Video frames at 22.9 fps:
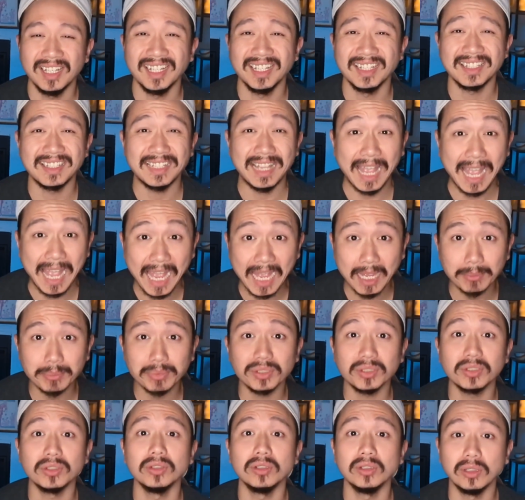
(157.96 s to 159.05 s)
It's
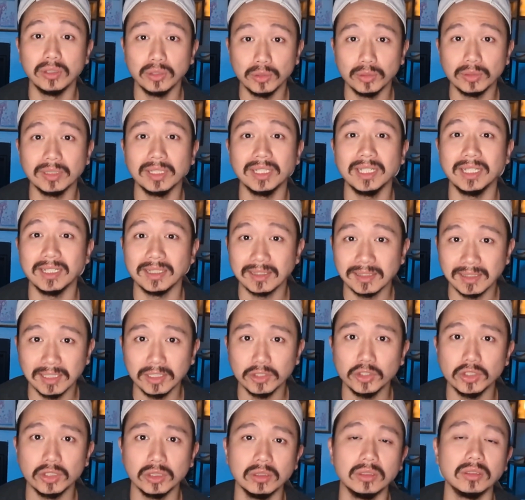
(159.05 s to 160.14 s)
absolutely
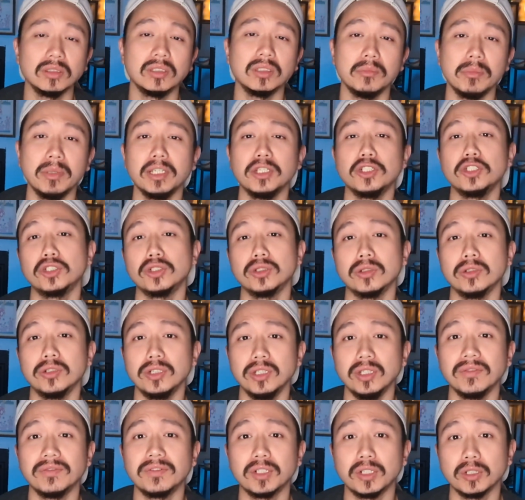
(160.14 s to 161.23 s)
essential to make sure
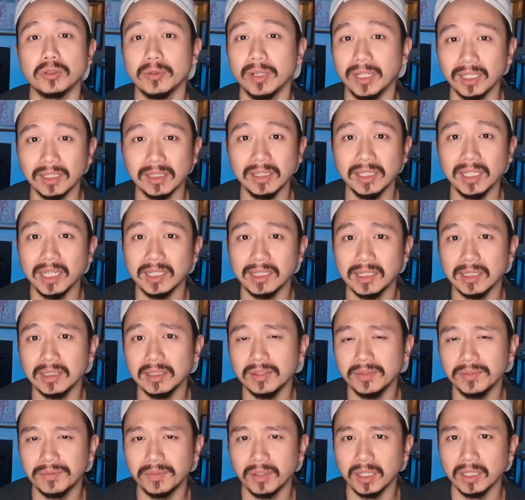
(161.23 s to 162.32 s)
you have correctly
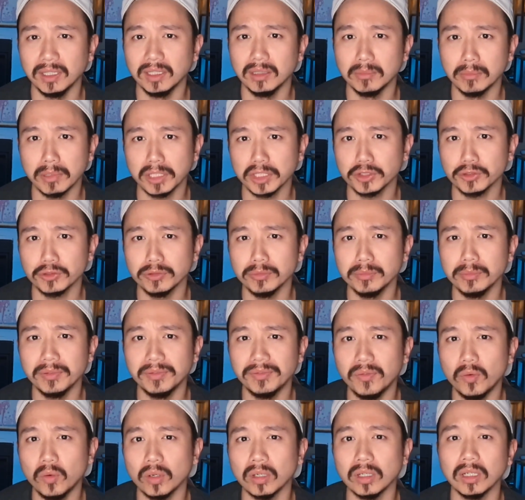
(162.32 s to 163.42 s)
identified the mushroom
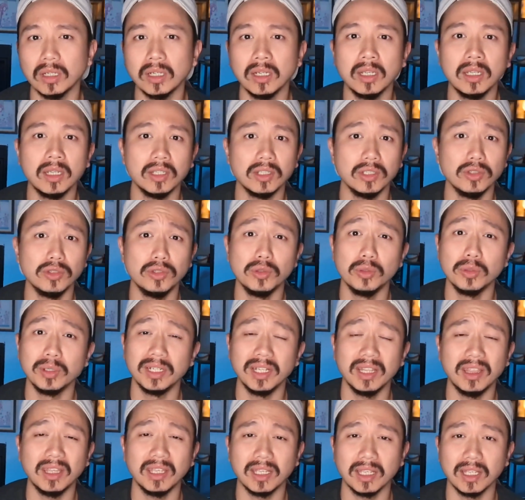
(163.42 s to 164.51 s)
before you do
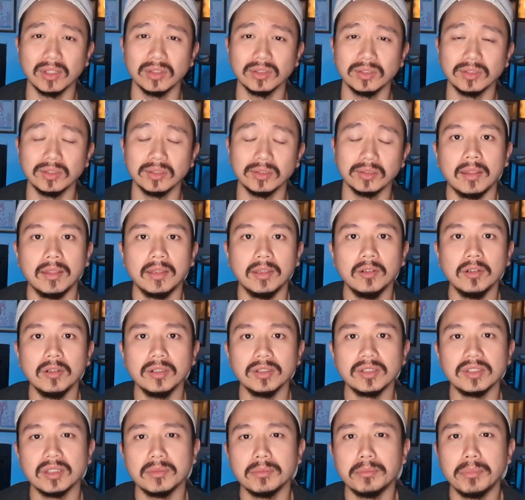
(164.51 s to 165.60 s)
anything else. There are
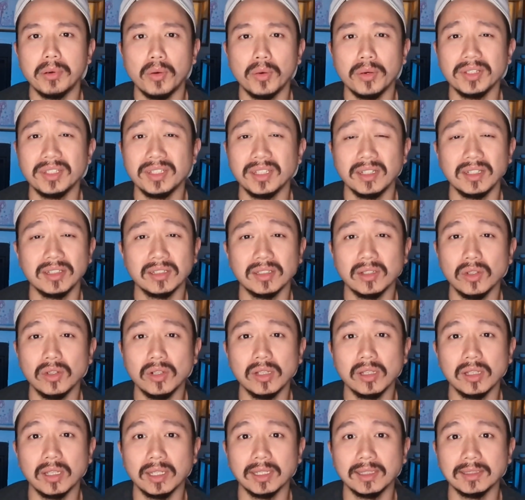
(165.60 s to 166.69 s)
some poisonous
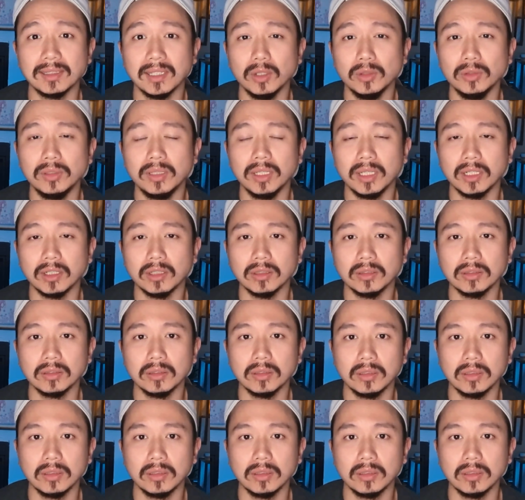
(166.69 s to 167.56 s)
lookalikes out there,